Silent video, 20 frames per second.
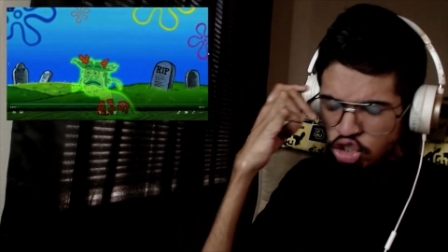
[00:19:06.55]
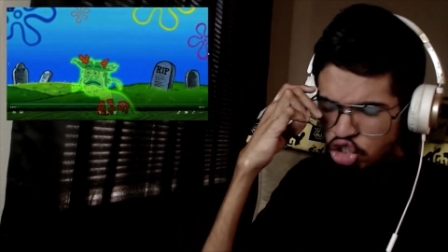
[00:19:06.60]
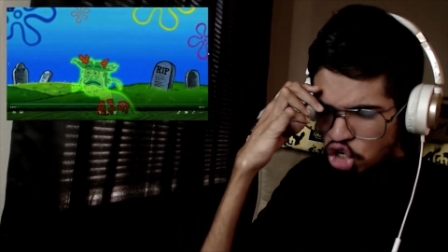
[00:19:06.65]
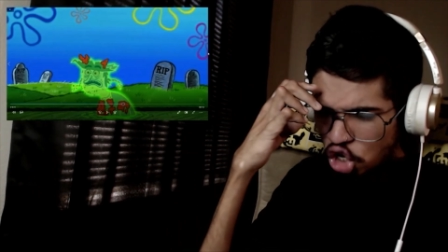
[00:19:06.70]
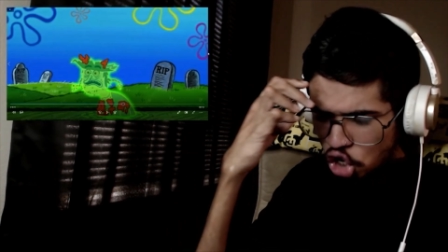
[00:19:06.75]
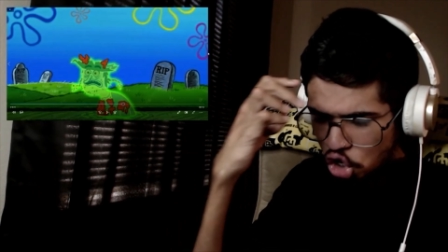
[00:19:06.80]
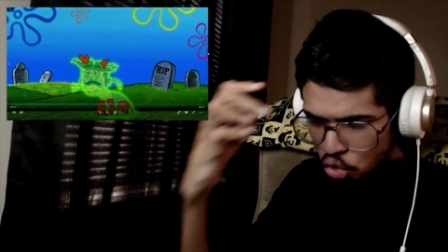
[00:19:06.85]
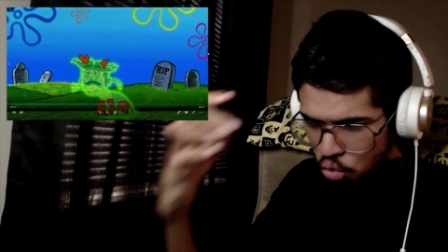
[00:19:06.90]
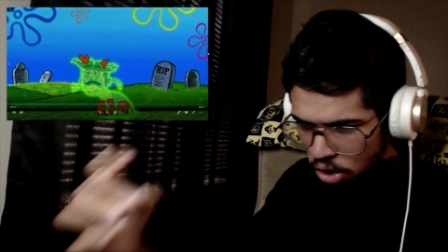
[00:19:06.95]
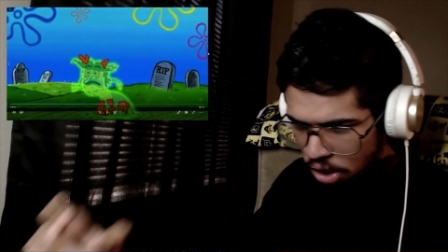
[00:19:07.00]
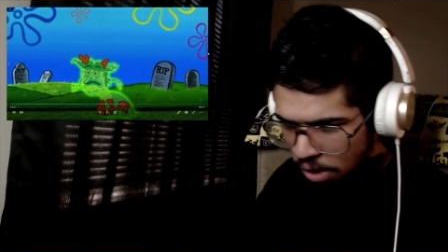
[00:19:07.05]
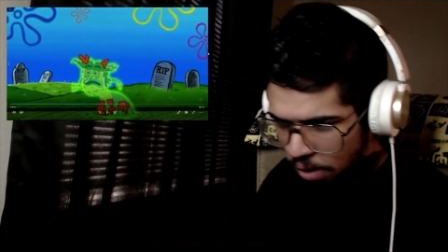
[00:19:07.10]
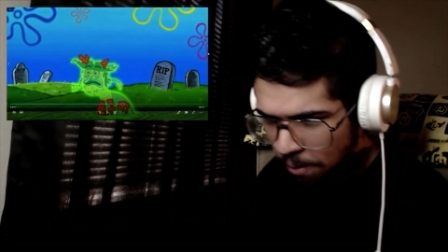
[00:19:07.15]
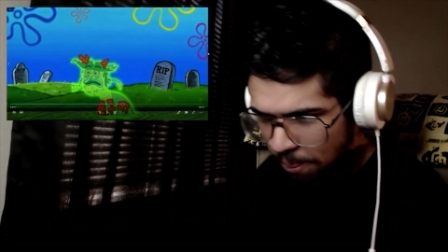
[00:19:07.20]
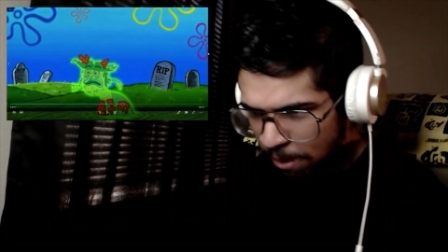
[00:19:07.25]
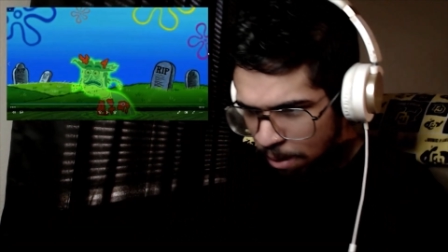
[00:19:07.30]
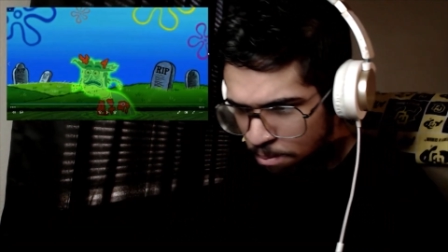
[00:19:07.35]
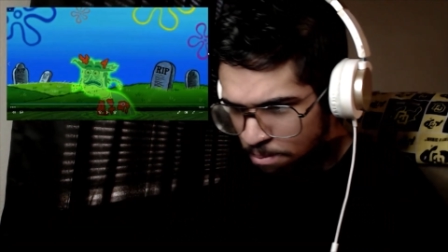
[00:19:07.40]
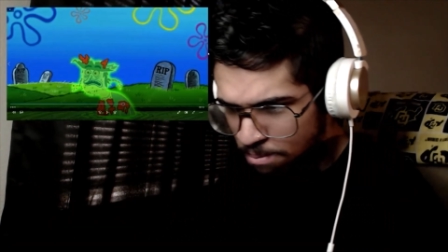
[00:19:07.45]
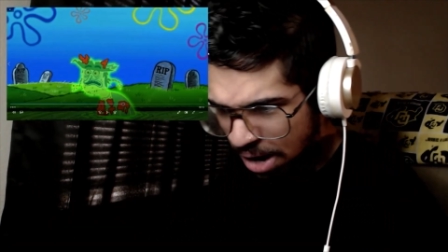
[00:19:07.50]
Dude,
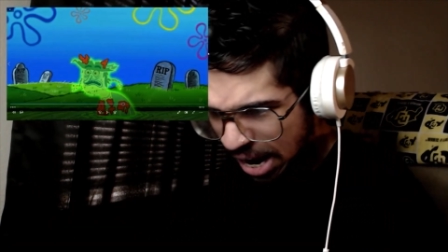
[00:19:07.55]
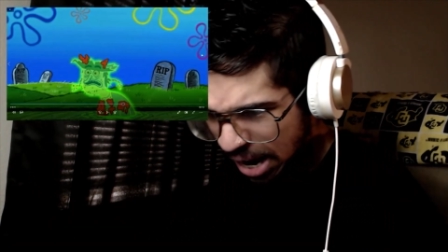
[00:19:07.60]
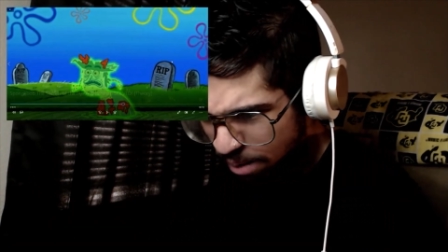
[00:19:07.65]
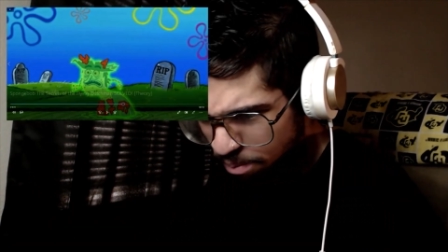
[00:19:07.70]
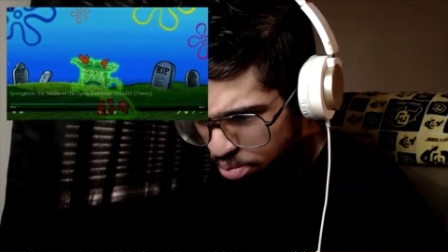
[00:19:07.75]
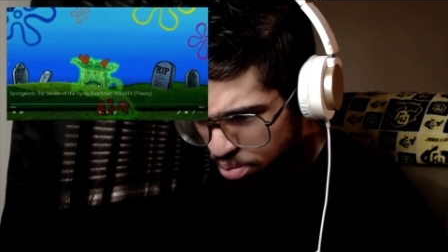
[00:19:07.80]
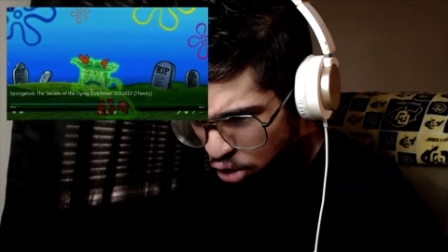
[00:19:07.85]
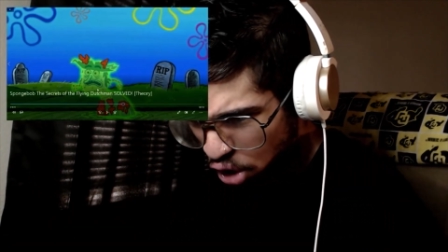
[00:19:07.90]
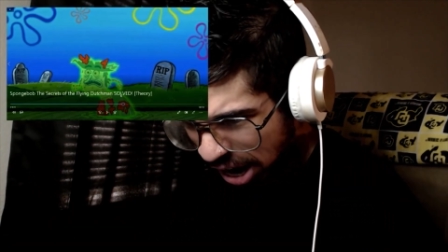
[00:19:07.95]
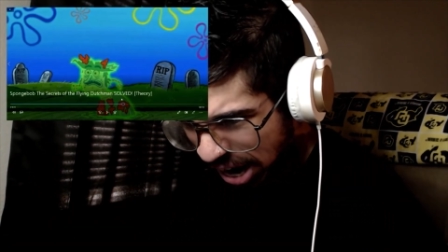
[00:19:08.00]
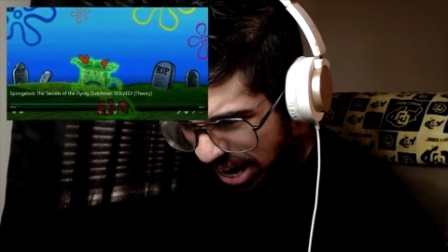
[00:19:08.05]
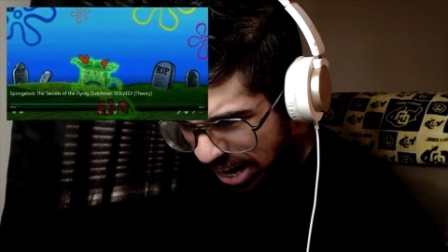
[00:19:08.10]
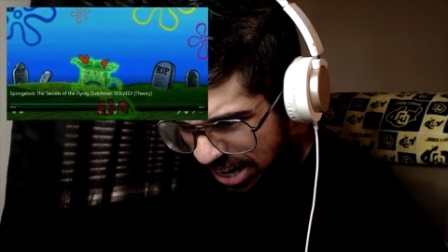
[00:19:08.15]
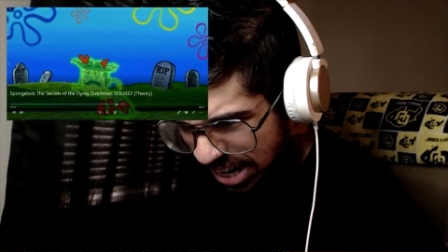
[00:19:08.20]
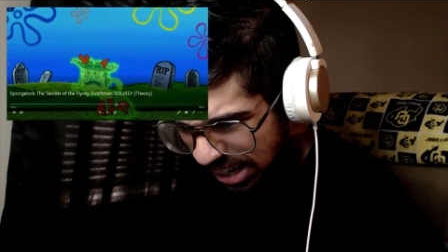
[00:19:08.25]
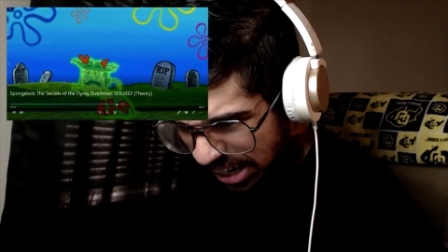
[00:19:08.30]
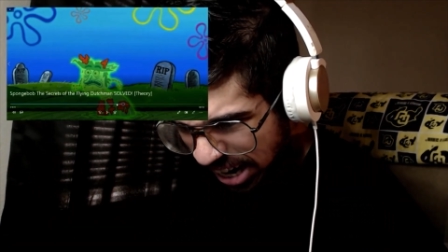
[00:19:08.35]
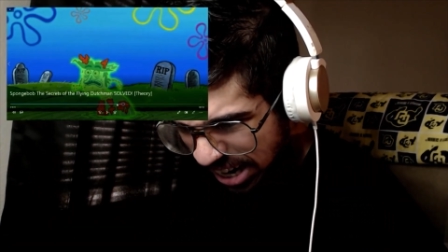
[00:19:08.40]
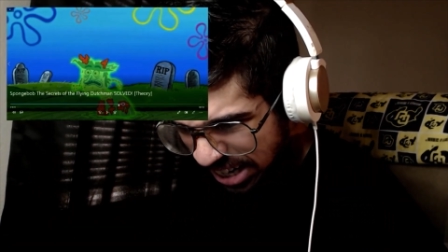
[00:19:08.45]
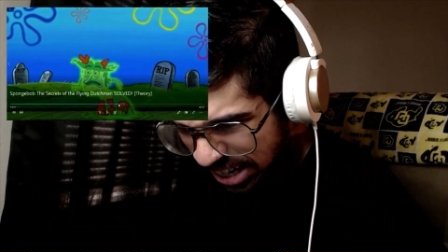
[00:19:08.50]
My
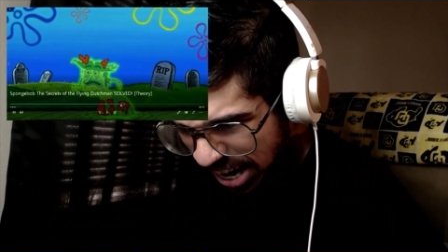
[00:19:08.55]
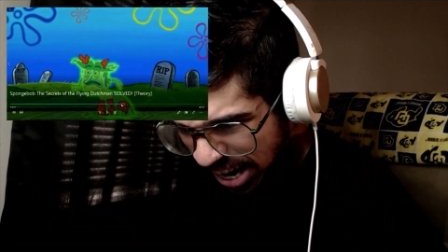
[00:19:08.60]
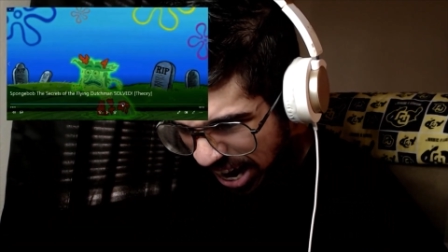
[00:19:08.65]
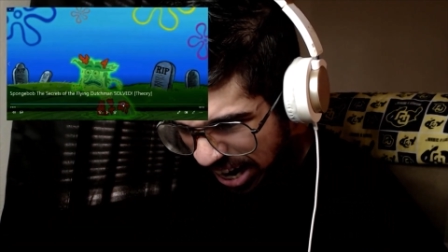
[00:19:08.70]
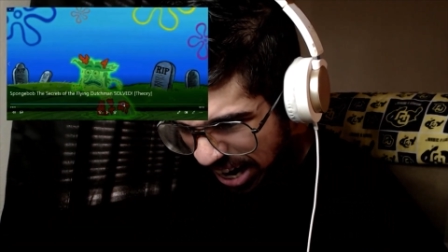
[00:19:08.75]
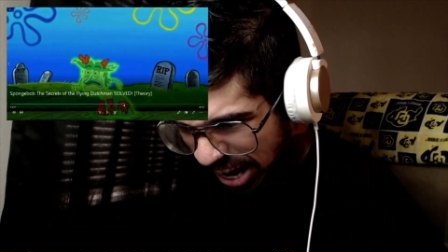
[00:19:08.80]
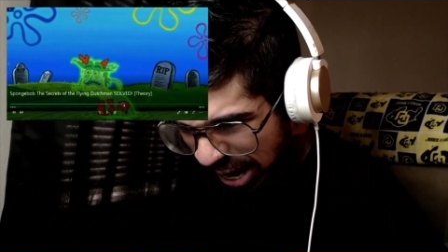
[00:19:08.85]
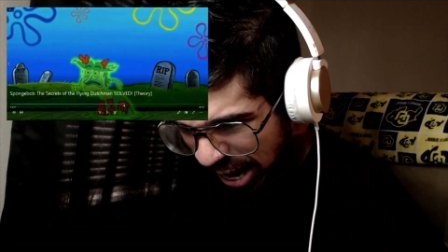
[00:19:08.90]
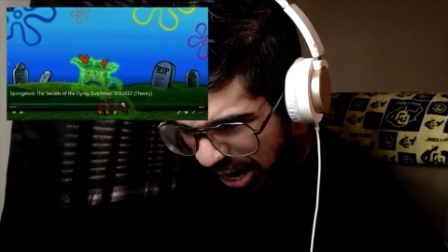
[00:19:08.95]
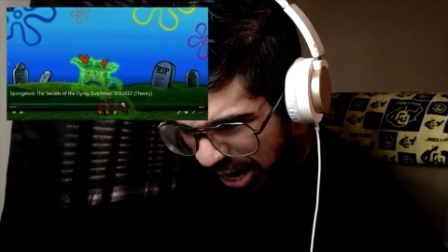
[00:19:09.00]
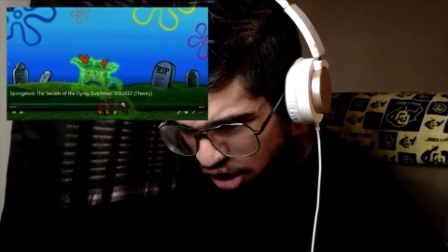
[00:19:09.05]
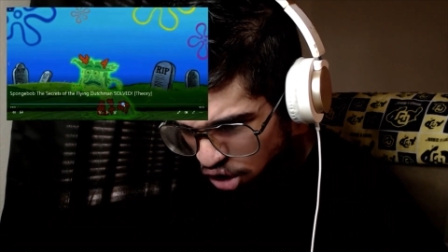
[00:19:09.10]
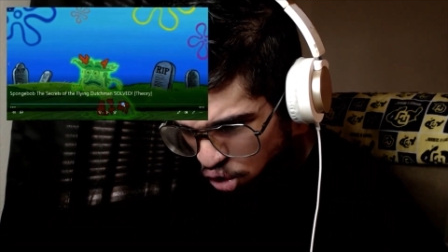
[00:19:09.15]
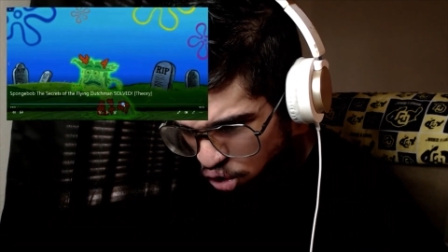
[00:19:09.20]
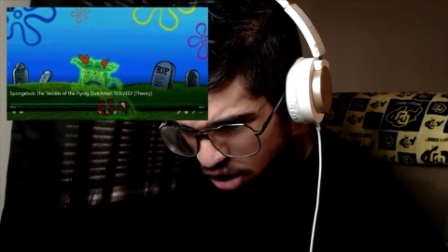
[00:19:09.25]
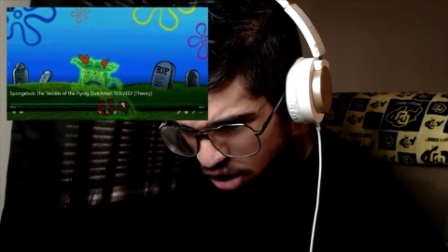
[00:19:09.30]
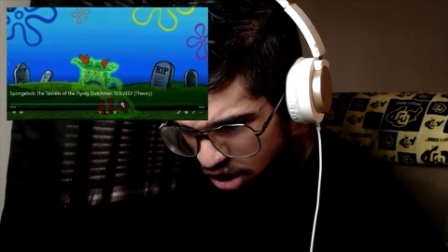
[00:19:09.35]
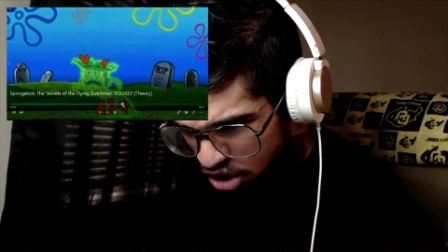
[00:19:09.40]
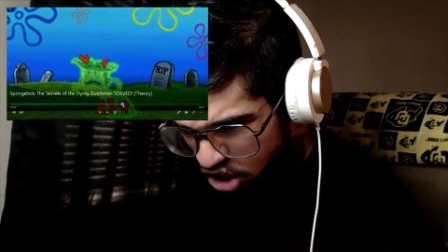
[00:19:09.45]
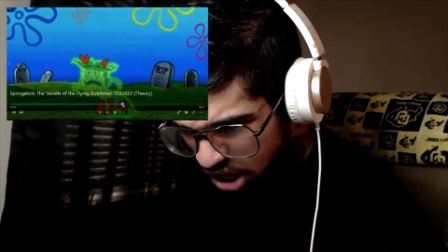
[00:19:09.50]
brain cannot handle
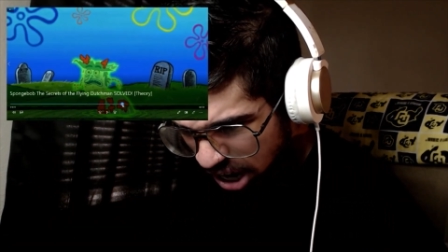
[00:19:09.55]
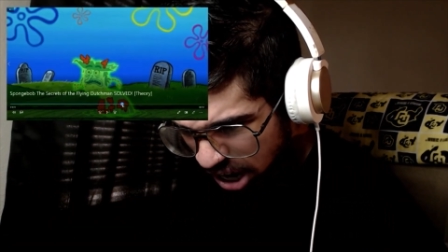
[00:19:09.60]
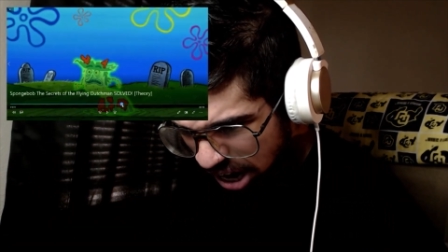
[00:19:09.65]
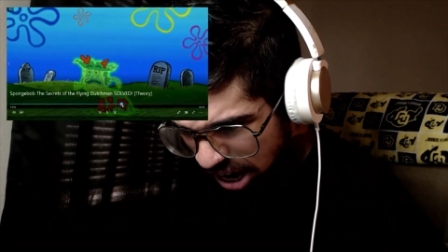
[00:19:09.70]
this kind